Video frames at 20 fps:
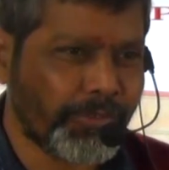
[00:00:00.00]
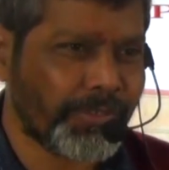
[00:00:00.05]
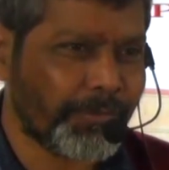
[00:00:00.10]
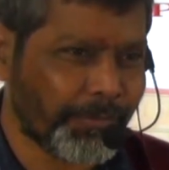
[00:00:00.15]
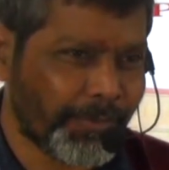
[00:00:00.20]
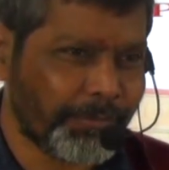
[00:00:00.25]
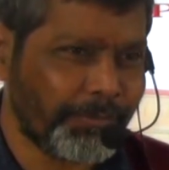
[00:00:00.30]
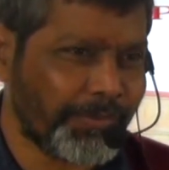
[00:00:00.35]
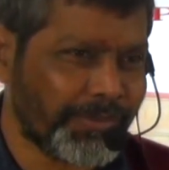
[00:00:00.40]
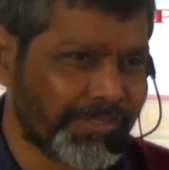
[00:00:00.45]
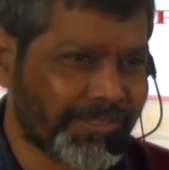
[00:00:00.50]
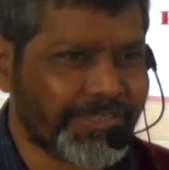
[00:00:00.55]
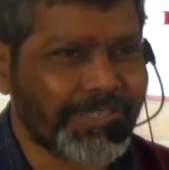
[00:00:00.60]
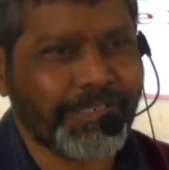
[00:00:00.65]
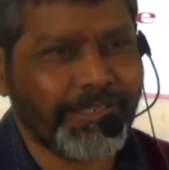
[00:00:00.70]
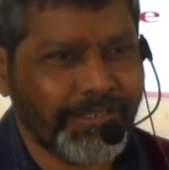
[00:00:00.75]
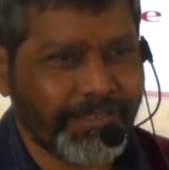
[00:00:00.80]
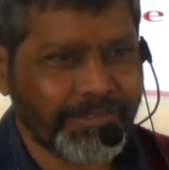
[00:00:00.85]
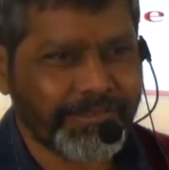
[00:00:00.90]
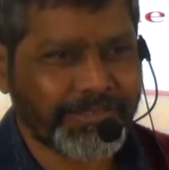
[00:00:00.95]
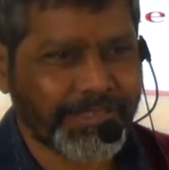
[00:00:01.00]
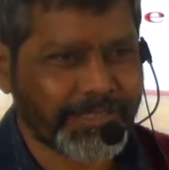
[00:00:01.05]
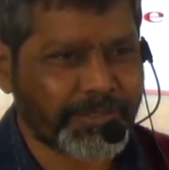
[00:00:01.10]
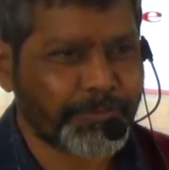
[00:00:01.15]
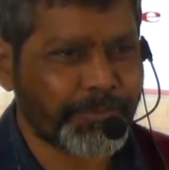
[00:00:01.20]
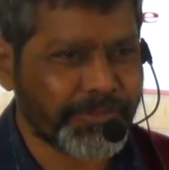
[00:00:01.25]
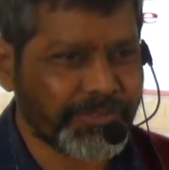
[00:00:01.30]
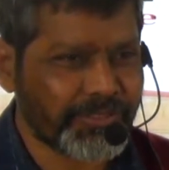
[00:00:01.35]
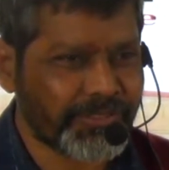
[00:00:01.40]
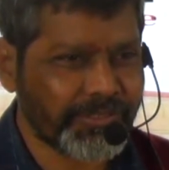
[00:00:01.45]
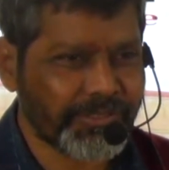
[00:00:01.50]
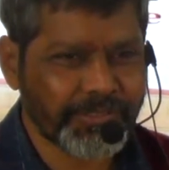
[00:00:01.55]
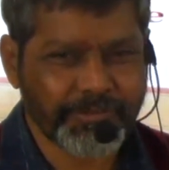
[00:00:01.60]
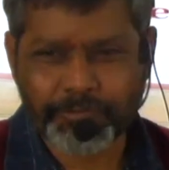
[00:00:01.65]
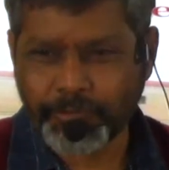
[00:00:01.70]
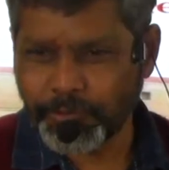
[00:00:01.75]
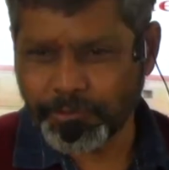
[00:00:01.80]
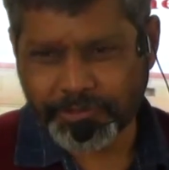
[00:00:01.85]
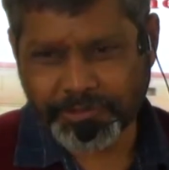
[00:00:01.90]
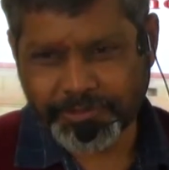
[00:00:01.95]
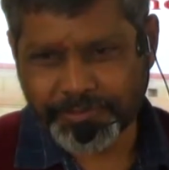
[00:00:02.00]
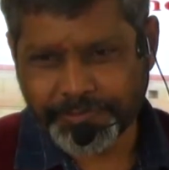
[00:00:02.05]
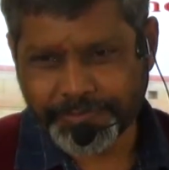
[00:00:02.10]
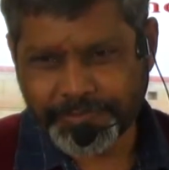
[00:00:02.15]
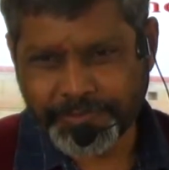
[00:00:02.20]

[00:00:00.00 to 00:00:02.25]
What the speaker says: the members. Still suspension revoked.